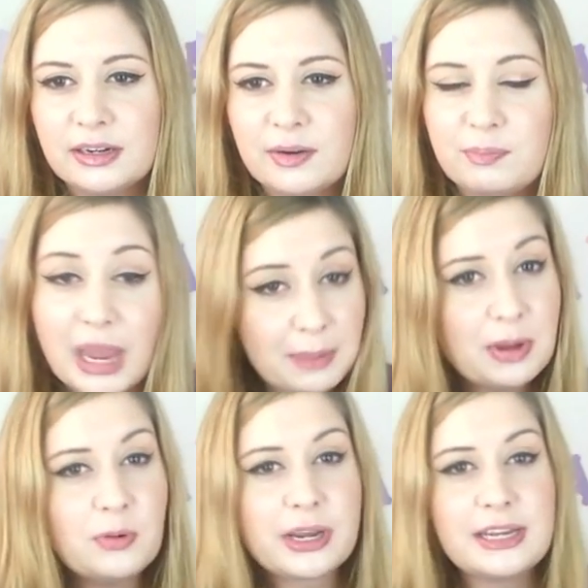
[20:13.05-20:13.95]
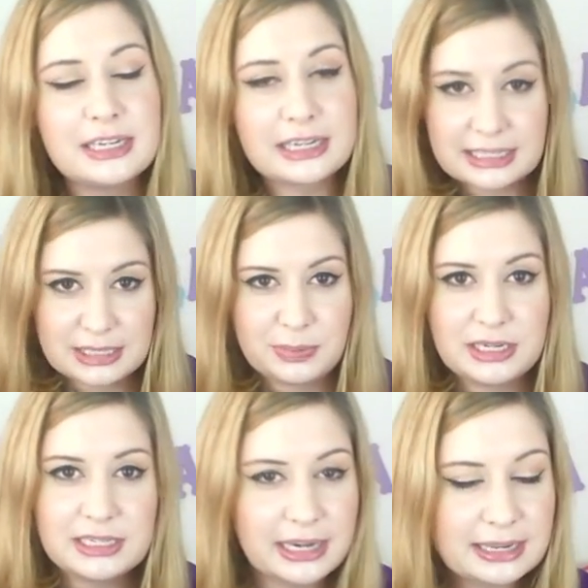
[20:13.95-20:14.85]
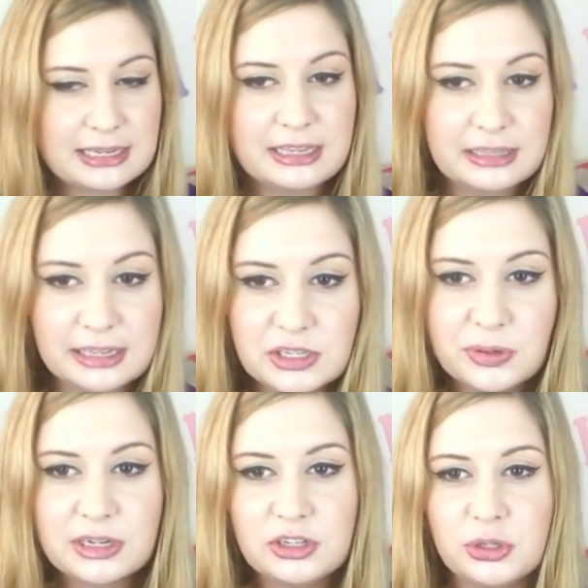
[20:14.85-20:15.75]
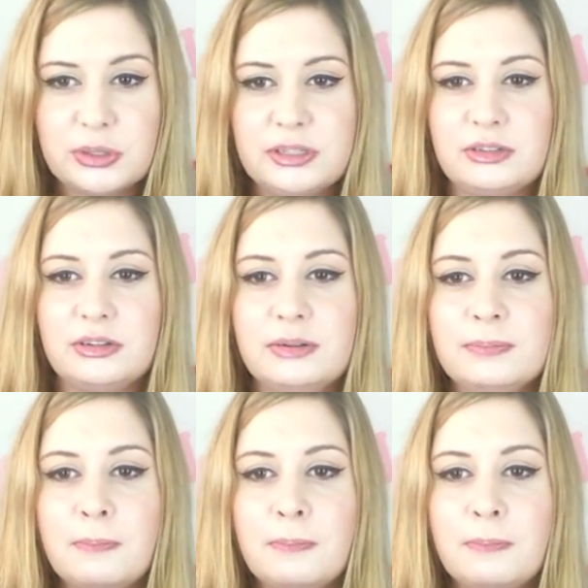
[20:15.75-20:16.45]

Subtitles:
maybe we'll get tickets to BTS. I think they're doing a tour soon.